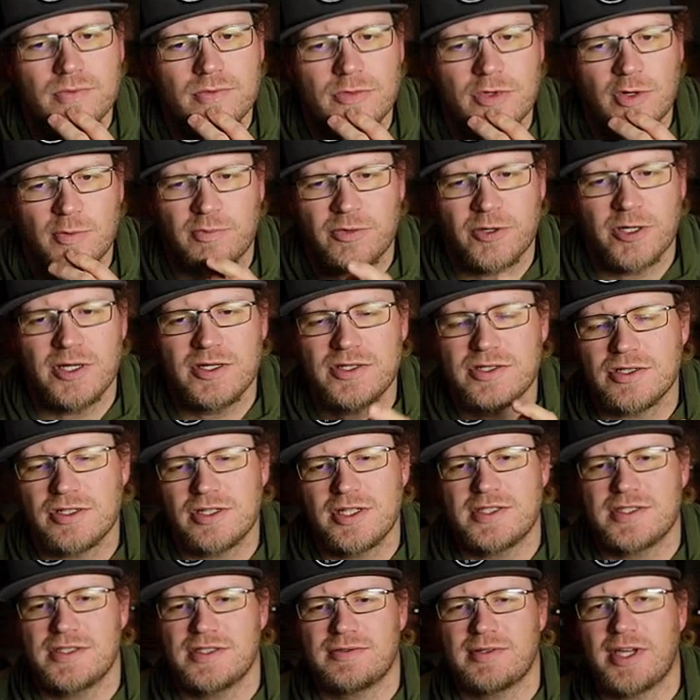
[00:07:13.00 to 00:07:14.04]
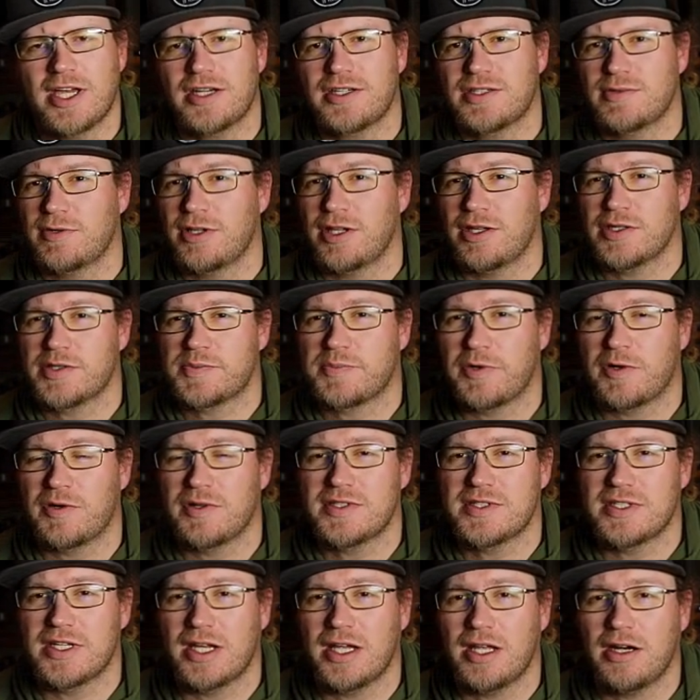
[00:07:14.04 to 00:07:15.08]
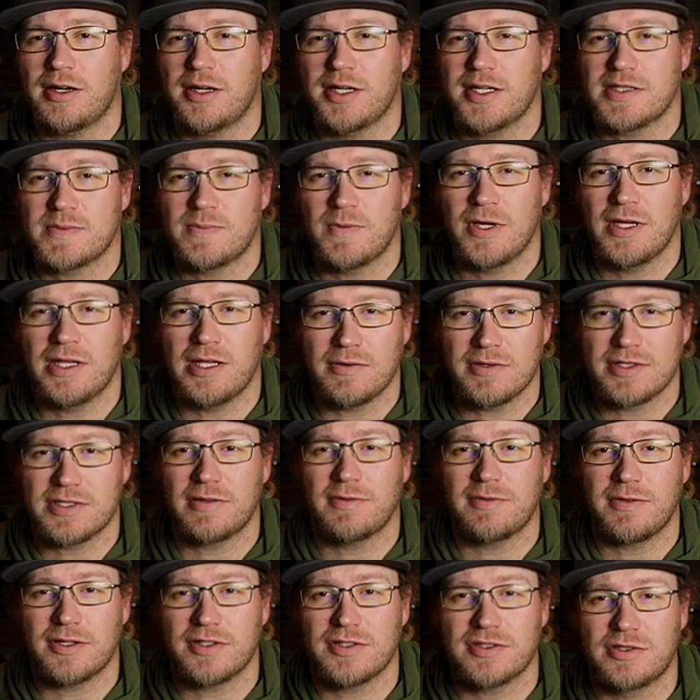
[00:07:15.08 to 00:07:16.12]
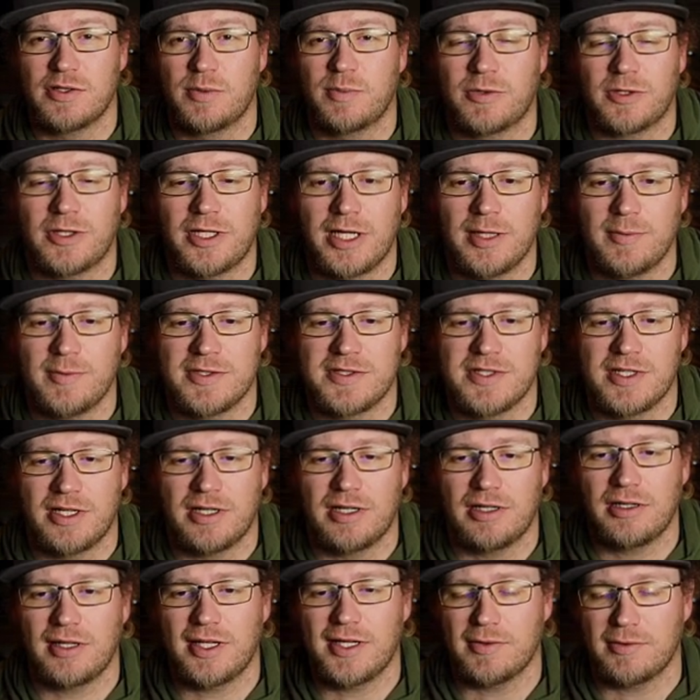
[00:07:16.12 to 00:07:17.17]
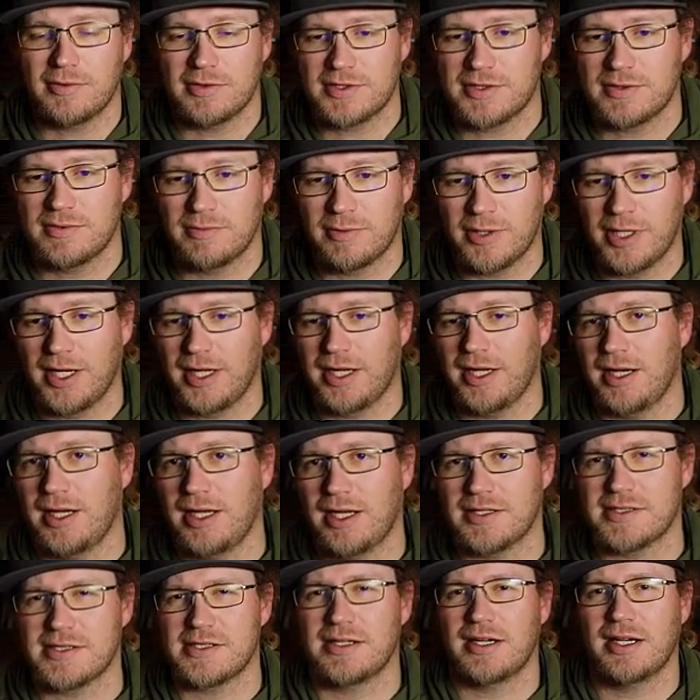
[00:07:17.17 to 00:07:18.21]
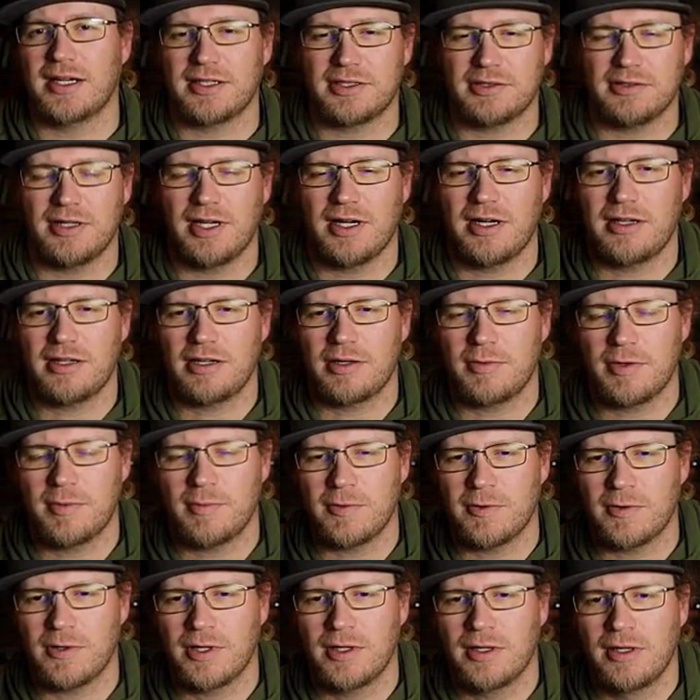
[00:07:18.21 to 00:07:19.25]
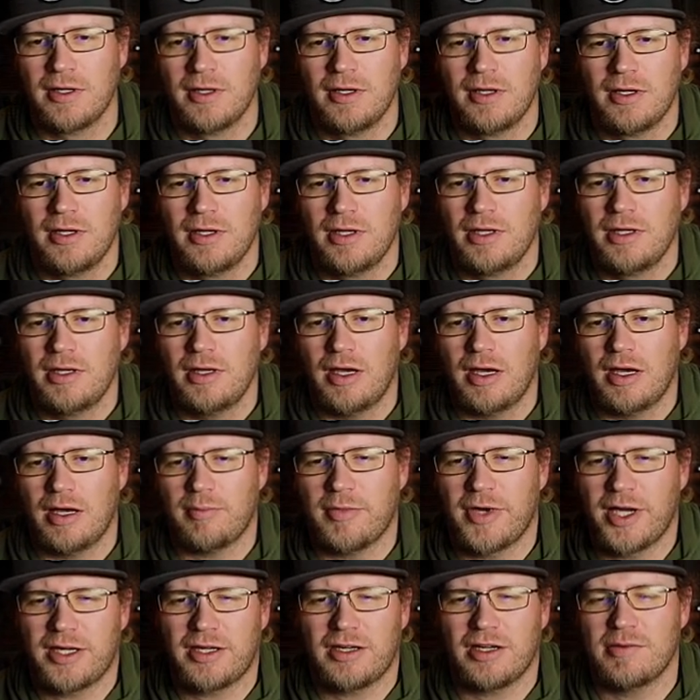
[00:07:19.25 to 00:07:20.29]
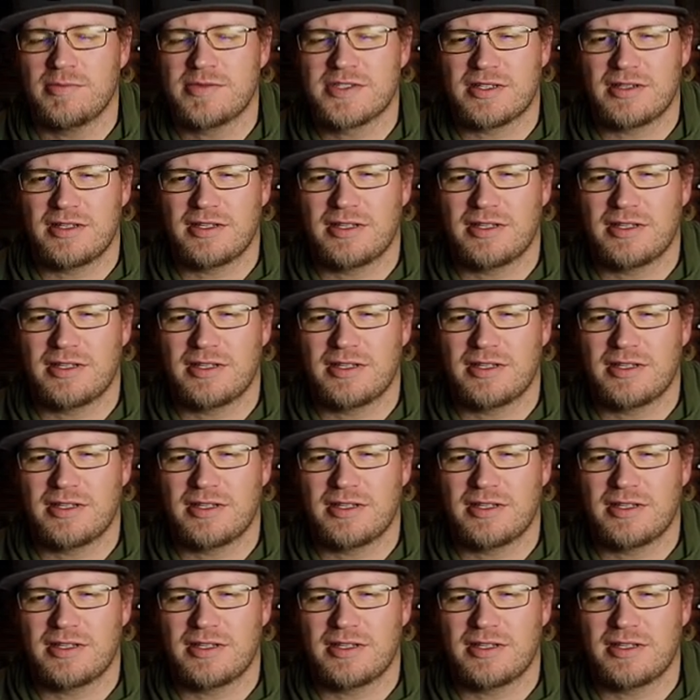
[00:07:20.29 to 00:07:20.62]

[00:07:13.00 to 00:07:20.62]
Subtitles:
pretty sure this is actually one of those boats that NRS made that was of their super light material. That's why it kind of gets knocked around a little bit more. My cub's a